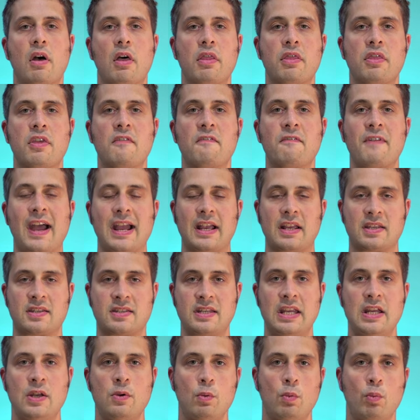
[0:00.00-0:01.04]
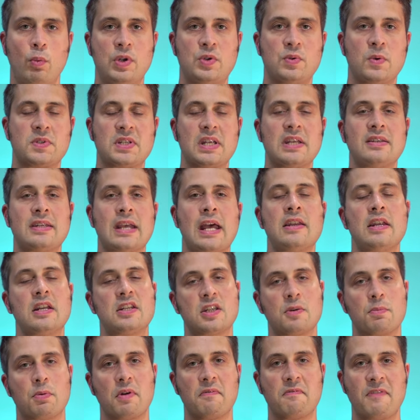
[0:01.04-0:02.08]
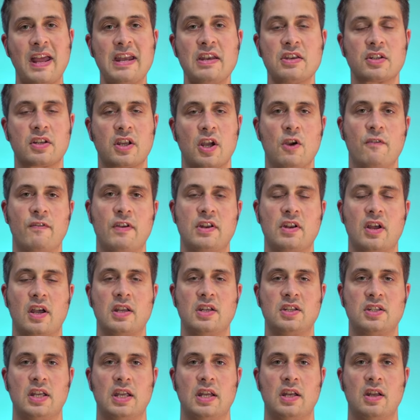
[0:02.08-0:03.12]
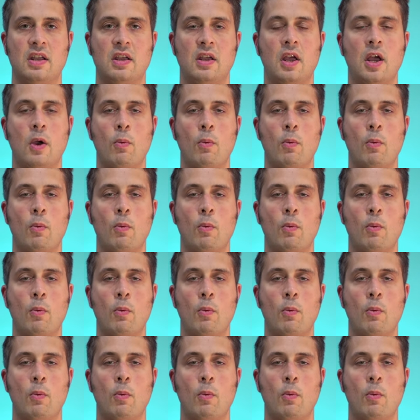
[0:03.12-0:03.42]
the vaccine, which was intended to prevent COVID-19,